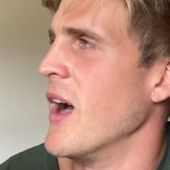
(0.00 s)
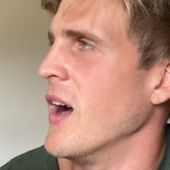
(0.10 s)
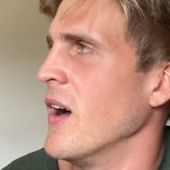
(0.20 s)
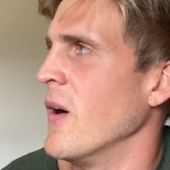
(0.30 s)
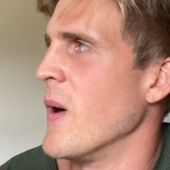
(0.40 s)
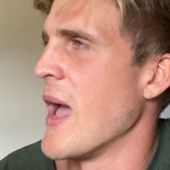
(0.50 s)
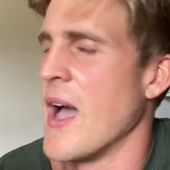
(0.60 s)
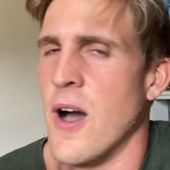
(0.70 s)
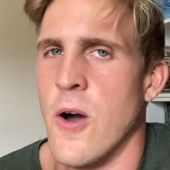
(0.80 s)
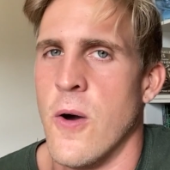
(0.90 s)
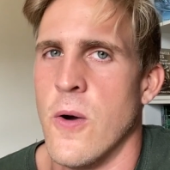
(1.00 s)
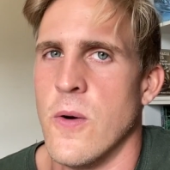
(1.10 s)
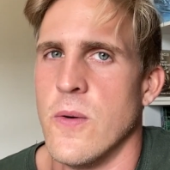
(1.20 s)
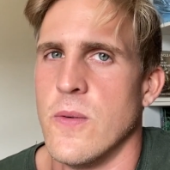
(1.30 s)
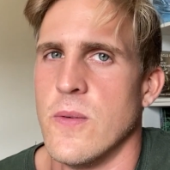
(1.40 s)

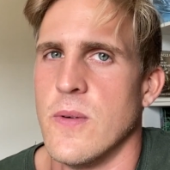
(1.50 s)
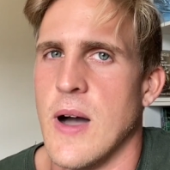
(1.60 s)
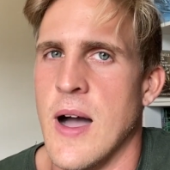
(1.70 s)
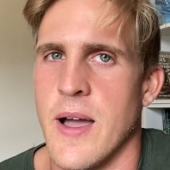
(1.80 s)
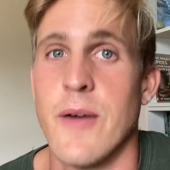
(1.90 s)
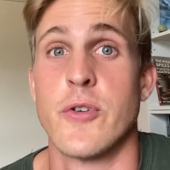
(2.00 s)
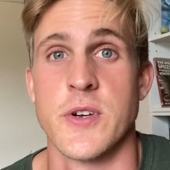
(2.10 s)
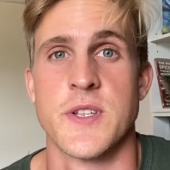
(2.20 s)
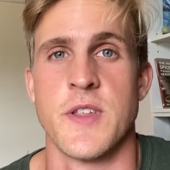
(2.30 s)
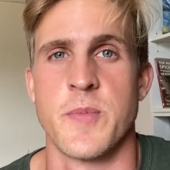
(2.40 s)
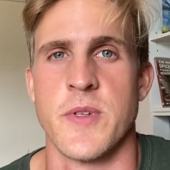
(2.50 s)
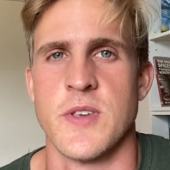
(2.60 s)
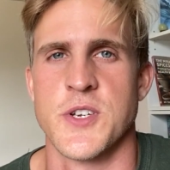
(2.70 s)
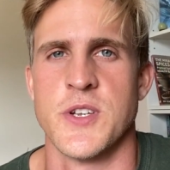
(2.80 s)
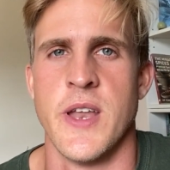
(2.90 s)
how I've got to this
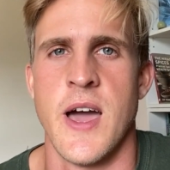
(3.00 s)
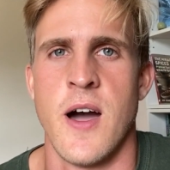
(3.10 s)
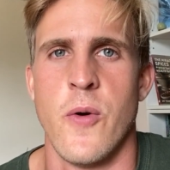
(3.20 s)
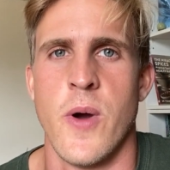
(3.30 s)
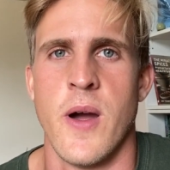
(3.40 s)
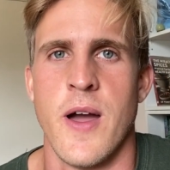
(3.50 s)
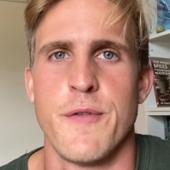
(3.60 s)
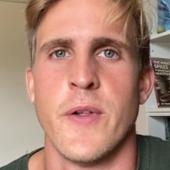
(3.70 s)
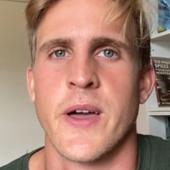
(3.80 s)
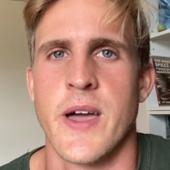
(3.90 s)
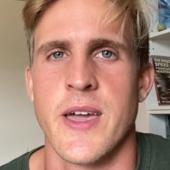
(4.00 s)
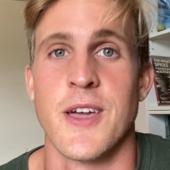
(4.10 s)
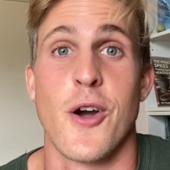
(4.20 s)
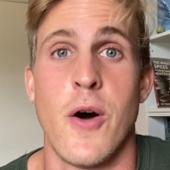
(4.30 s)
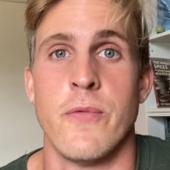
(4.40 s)
position now where I feel like I
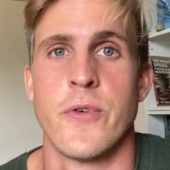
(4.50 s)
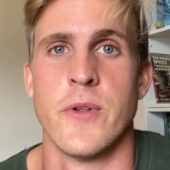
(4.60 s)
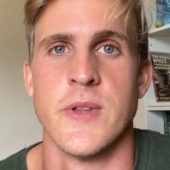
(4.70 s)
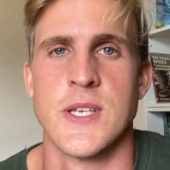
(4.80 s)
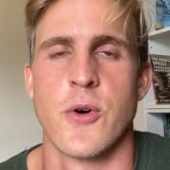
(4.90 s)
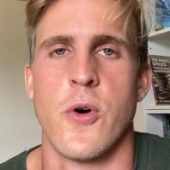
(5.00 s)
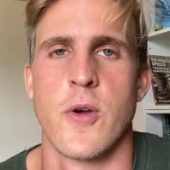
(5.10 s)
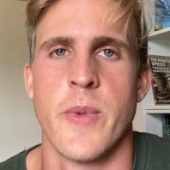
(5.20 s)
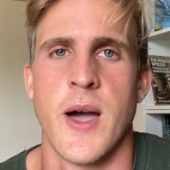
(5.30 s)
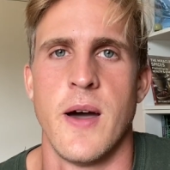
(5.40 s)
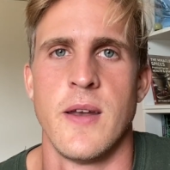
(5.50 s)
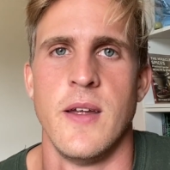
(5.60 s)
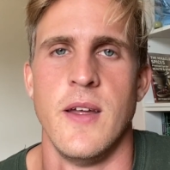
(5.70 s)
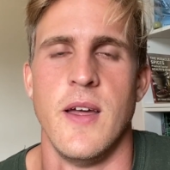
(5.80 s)
can confidently talk about